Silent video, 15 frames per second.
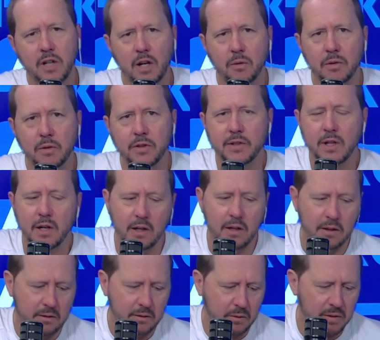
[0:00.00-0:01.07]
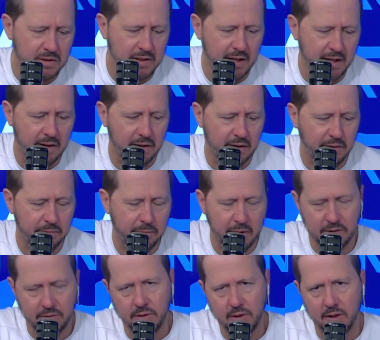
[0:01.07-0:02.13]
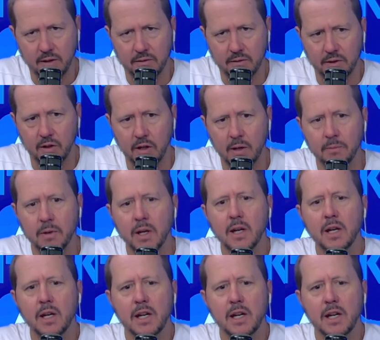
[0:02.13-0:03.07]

we're talking with Chris Gale of Bent Tree Country Club.